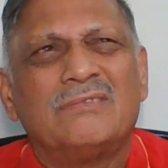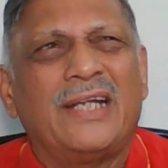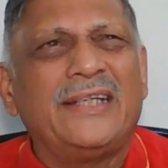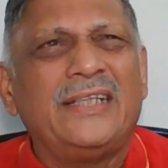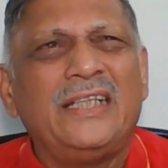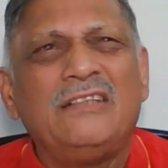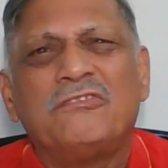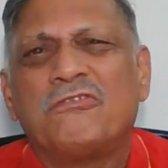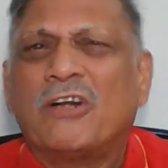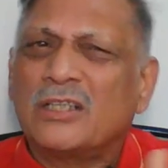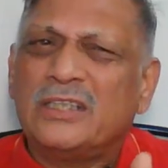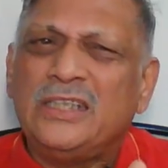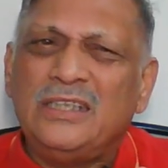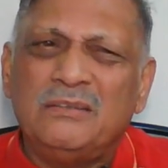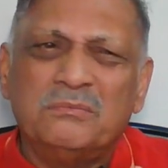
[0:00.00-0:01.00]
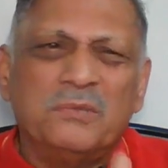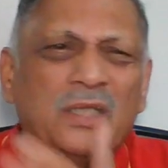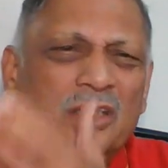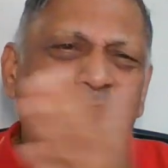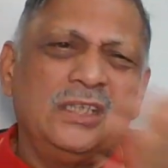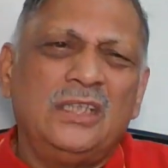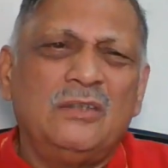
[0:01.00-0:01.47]
1940,
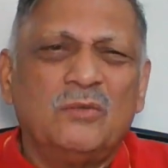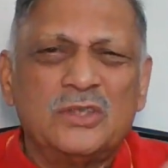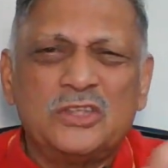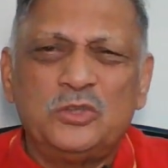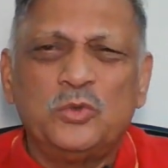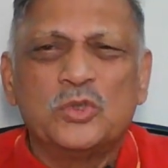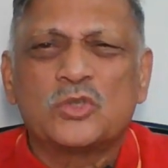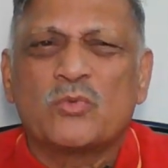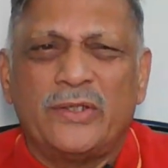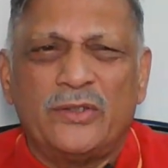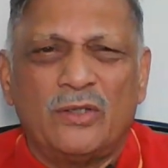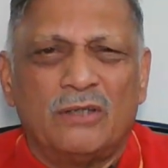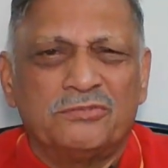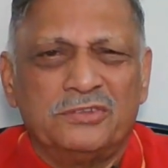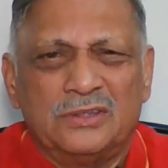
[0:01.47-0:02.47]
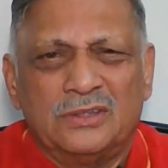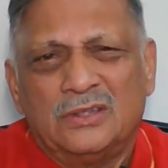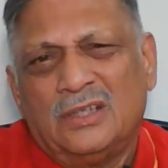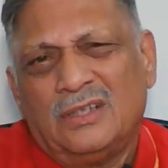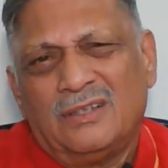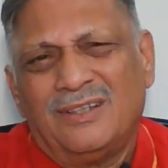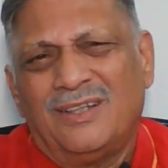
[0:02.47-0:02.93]
mercury was used quite often.
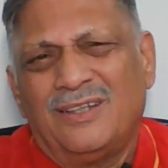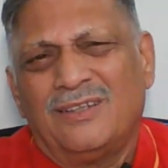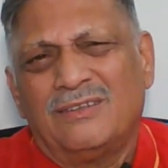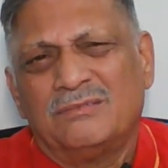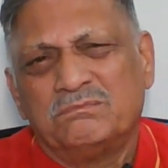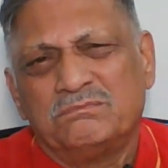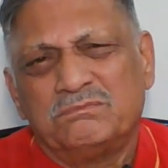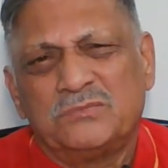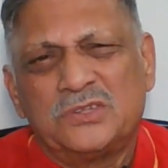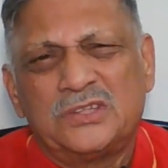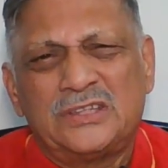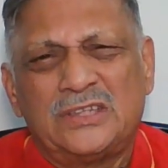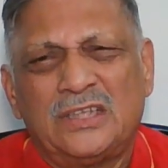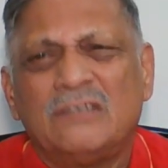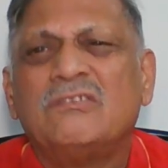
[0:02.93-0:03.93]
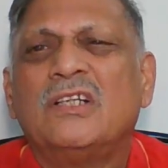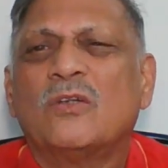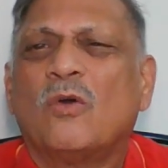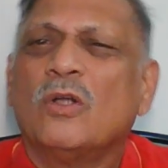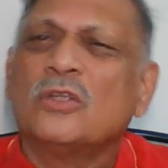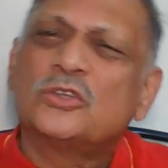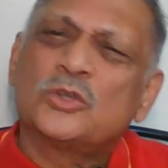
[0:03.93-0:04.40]
Silver
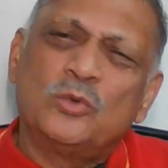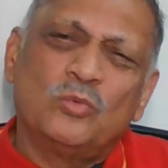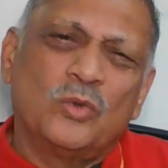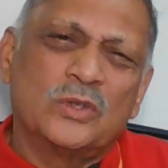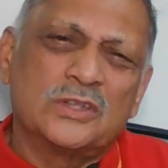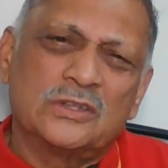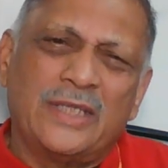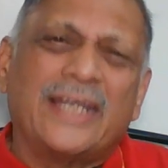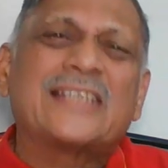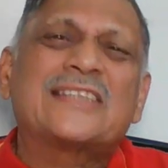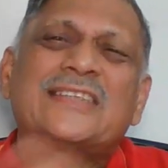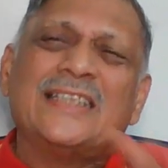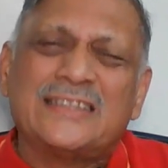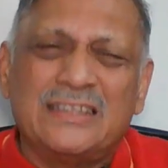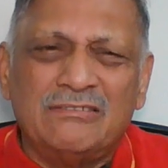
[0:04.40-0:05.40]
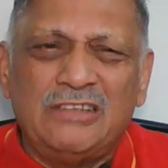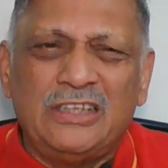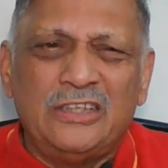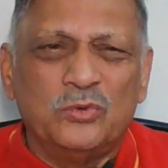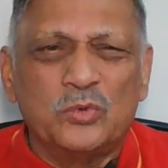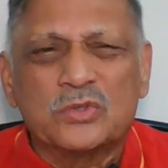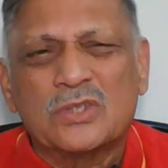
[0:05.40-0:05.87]
also was extensively
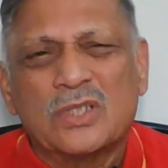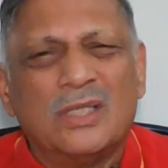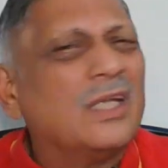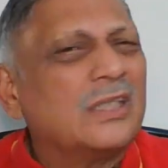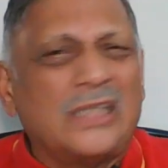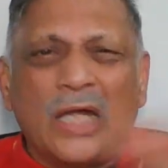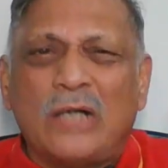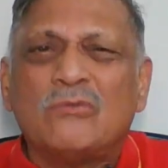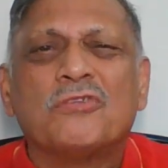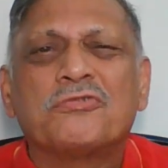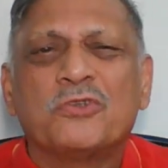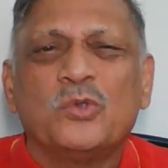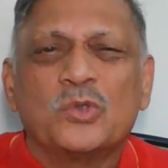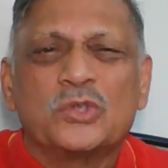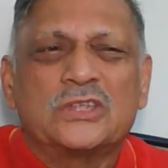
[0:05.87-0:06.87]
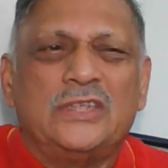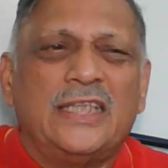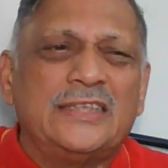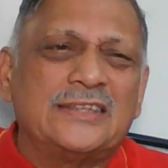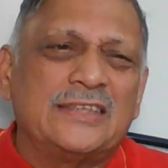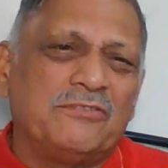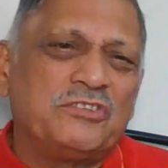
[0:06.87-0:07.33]
used. Now, of course,
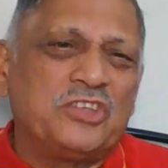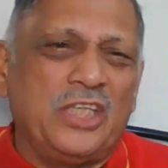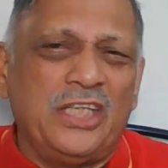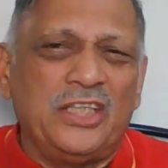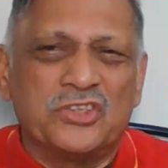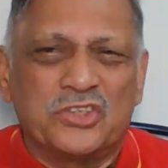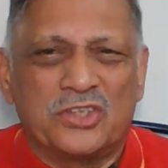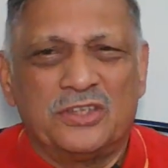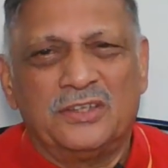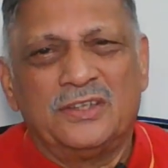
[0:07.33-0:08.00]
things have changed.